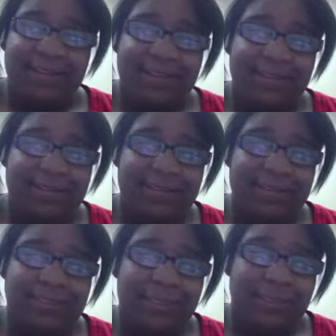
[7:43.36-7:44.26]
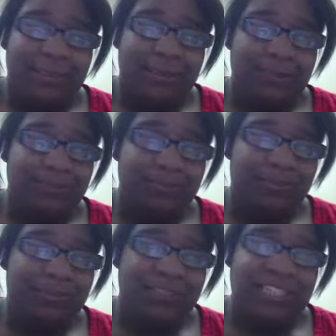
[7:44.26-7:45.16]
She we
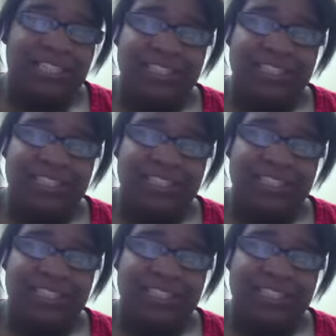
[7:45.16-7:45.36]
tell each other